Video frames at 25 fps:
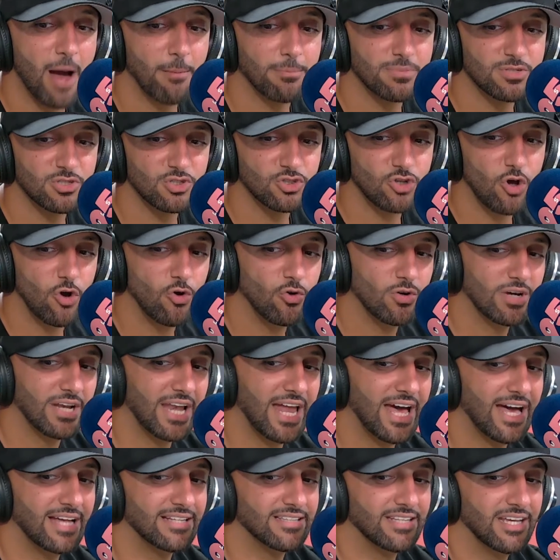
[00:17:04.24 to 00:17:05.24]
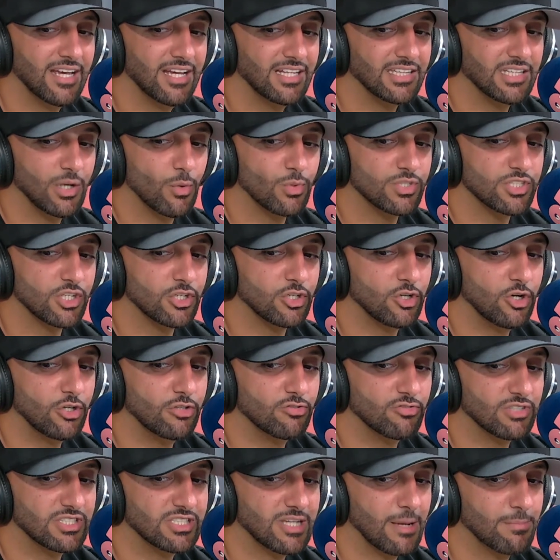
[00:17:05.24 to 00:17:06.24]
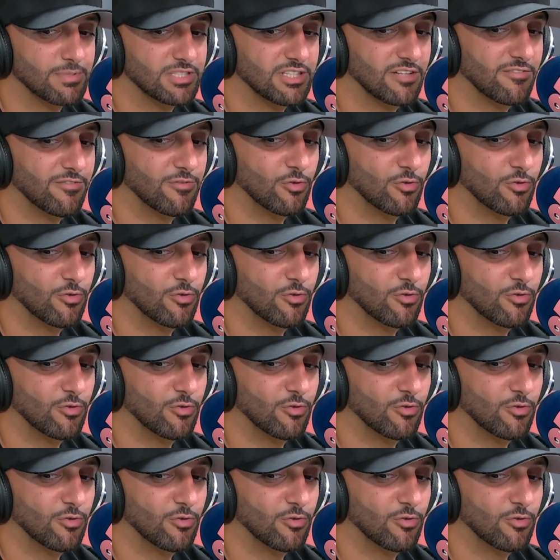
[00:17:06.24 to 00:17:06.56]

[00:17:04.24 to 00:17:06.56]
I'm so glad there was a good reception